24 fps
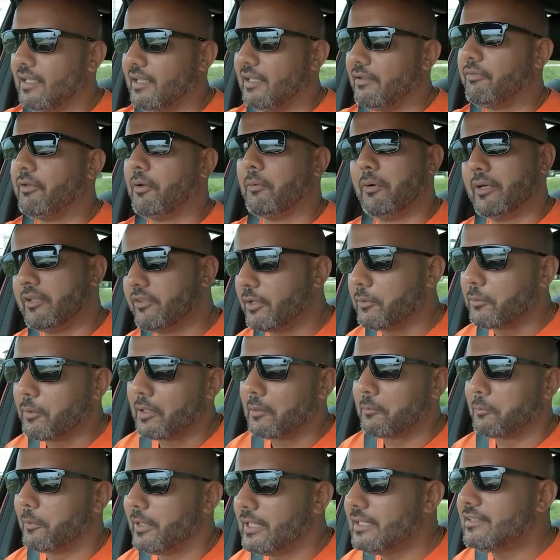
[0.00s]
If you're wondering
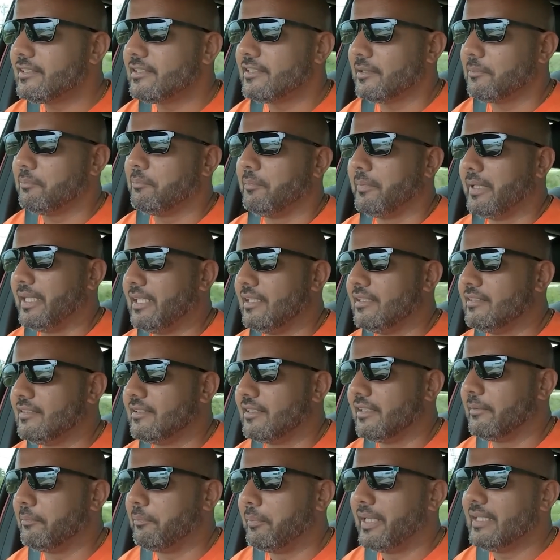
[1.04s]
what winsome means,
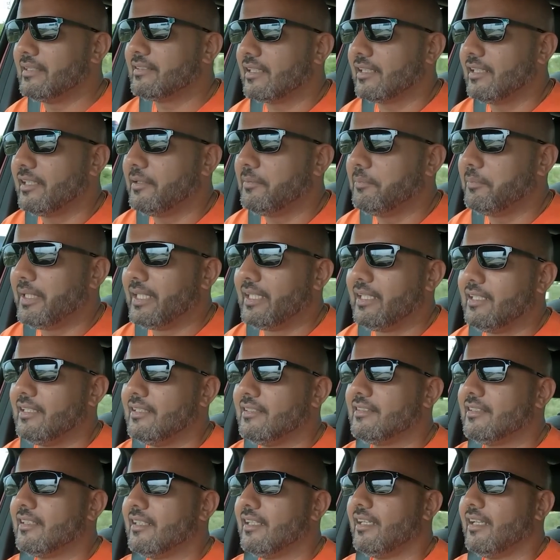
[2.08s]
it basically
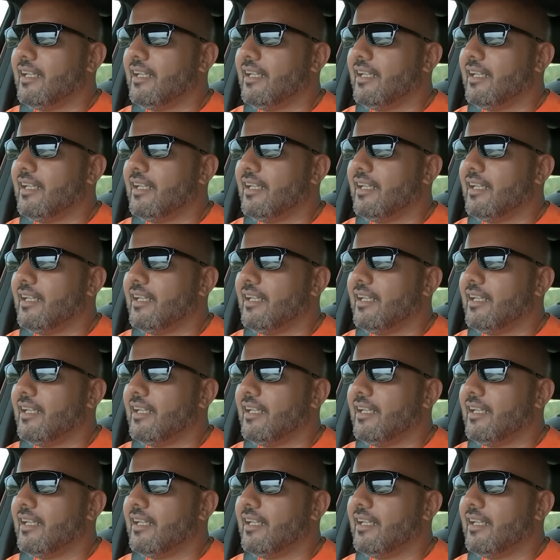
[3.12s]
means